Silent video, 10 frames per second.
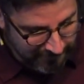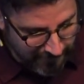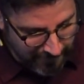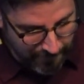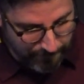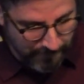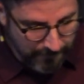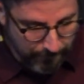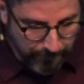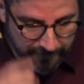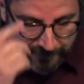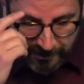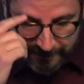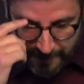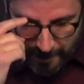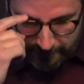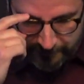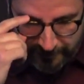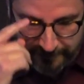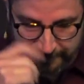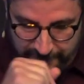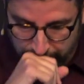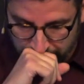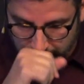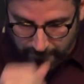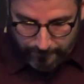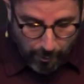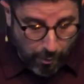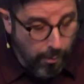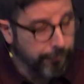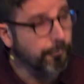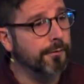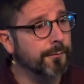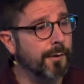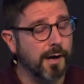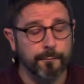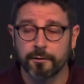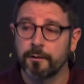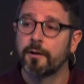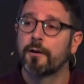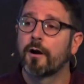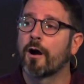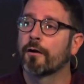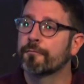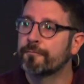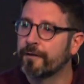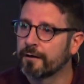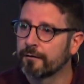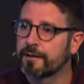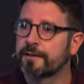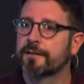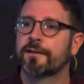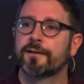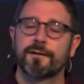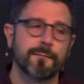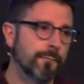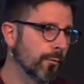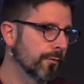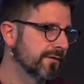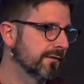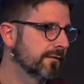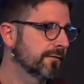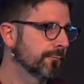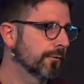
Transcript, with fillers: Um, but the genealogies, um, all throughout the Bible, are very important.